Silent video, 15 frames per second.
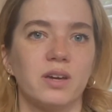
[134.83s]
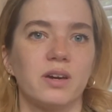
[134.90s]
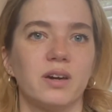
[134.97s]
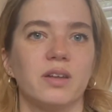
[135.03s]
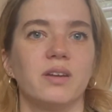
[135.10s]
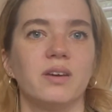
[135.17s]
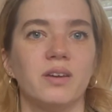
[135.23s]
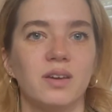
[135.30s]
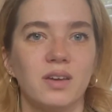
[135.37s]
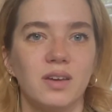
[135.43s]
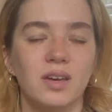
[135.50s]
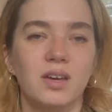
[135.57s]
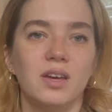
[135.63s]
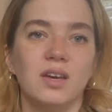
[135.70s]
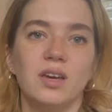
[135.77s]
kind
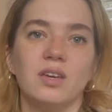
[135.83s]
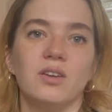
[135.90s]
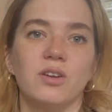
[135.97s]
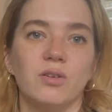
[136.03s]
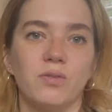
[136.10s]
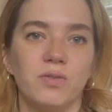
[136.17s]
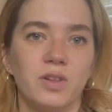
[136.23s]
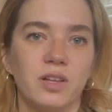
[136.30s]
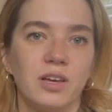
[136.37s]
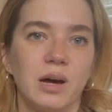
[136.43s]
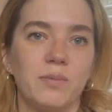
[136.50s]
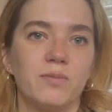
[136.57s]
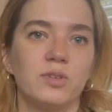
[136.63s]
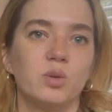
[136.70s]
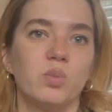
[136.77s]
of, feel
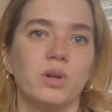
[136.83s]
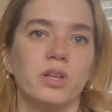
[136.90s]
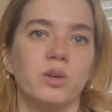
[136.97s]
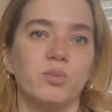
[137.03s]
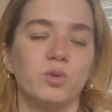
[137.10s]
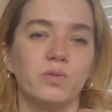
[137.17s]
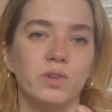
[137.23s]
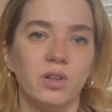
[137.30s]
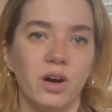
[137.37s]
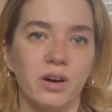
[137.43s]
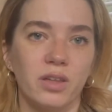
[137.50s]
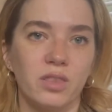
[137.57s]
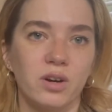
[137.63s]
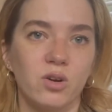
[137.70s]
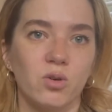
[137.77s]
comfortable and move along
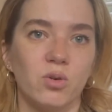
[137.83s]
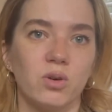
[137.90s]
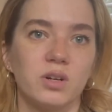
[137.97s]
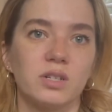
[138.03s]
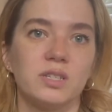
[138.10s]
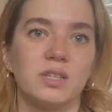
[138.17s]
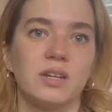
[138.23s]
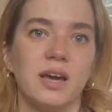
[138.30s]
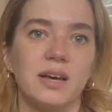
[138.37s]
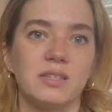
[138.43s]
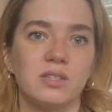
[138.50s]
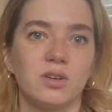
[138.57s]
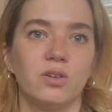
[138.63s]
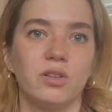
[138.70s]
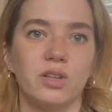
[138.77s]
in the course and
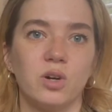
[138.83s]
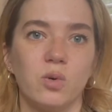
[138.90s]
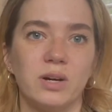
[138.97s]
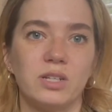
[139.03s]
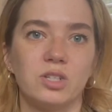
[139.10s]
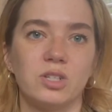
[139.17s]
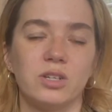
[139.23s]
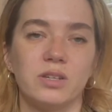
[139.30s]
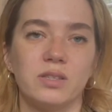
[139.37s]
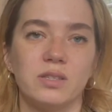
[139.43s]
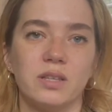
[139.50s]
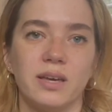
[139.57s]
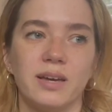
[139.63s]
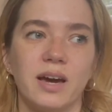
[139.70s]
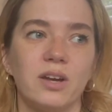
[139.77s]
ask all the questions.
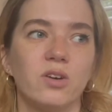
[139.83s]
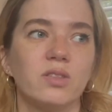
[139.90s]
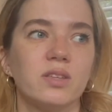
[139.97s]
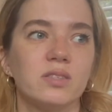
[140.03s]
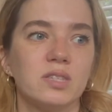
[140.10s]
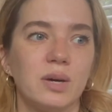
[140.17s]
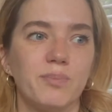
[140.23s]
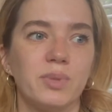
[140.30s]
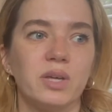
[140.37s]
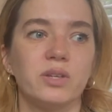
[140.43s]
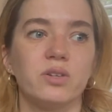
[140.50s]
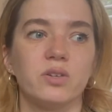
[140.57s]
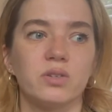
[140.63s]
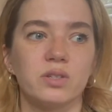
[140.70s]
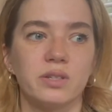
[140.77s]
I know that some
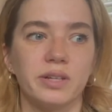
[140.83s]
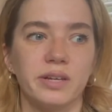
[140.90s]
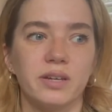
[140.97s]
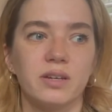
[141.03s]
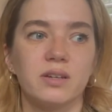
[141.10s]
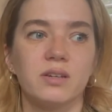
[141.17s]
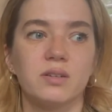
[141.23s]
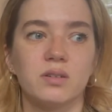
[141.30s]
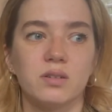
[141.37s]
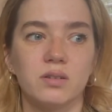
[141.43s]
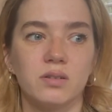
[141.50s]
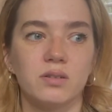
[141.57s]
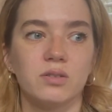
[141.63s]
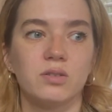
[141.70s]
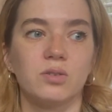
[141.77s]
mentors like
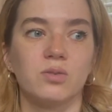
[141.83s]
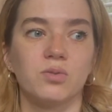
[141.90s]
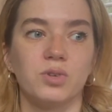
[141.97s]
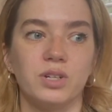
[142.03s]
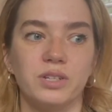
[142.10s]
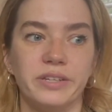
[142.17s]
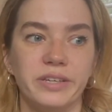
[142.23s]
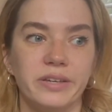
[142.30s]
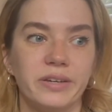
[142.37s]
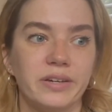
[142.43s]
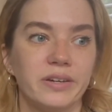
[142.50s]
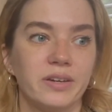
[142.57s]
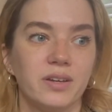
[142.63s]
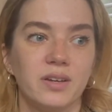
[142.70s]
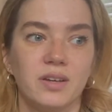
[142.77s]
to critique,
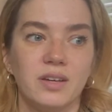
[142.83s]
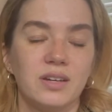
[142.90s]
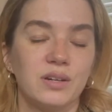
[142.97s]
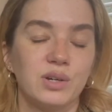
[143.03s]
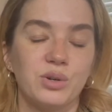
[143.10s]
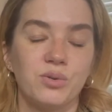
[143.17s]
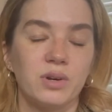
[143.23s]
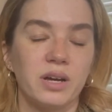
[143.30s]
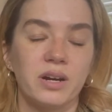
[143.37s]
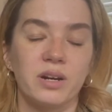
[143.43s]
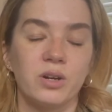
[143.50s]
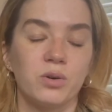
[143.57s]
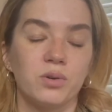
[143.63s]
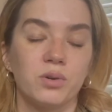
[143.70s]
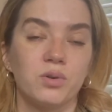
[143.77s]
I don't
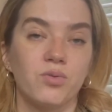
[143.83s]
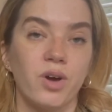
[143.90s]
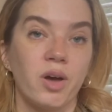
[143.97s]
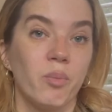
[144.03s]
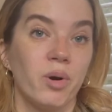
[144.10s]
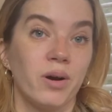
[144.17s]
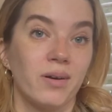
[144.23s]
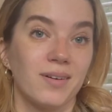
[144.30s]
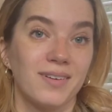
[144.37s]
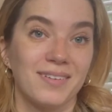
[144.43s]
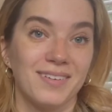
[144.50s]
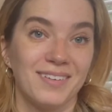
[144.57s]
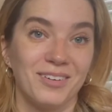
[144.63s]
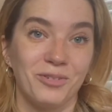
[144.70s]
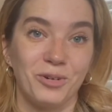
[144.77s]
know, grammar,
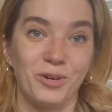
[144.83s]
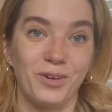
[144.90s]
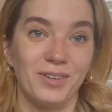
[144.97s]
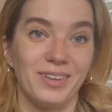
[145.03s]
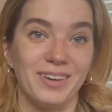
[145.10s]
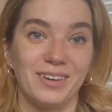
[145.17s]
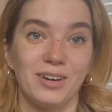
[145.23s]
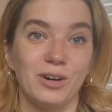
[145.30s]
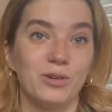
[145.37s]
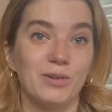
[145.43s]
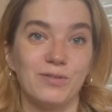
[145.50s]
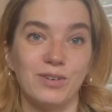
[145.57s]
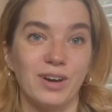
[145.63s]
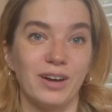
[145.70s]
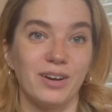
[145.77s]
or oh, you
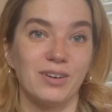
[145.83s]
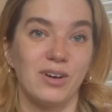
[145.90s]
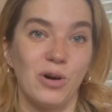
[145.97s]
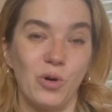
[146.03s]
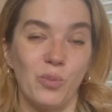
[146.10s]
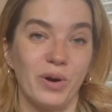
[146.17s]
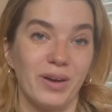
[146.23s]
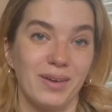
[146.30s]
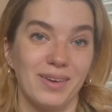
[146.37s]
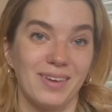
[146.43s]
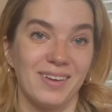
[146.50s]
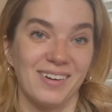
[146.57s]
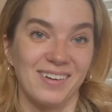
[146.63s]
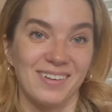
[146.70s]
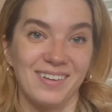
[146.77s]
forgot a comma
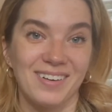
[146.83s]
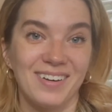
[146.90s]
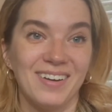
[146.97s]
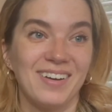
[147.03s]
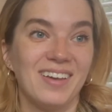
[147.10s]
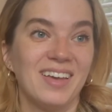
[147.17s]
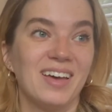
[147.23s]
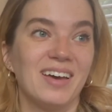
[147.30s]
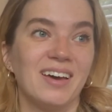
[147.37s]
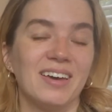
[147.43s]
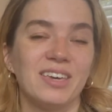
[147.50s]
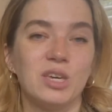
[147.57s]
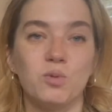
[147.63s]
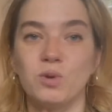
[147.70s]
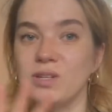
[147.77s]
here.
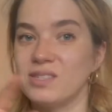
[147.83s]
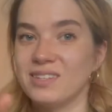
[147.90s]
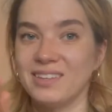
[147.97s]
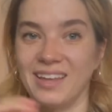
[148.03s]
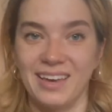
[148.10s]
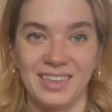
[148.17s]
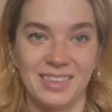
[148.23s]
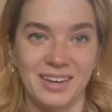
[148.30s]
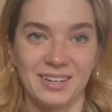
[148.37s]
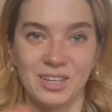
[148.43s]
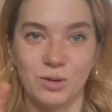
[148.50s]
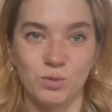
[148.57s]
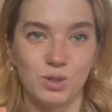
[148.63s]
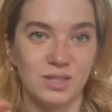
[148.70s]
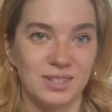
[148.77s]
He wasn't like that.
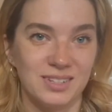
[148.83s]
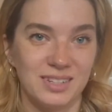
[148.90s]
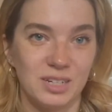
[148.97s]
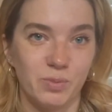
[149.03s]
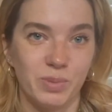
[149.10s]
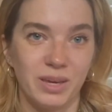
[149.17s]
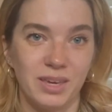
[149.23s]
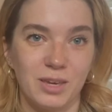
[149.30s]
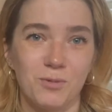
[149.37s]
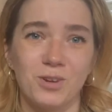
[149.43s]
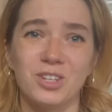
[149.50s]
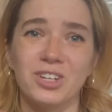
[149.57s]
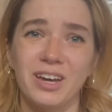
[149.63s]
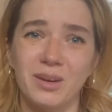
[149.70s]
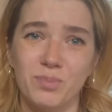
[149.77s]
He wasn't nitpicky,
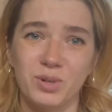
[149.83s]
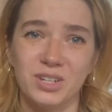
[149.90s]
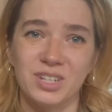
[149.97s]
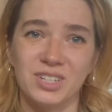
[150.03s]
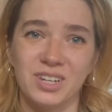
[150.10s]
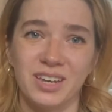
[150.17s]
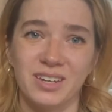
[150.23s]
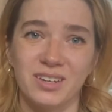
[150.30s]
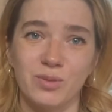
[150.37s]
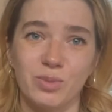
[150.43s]
which I appreciated,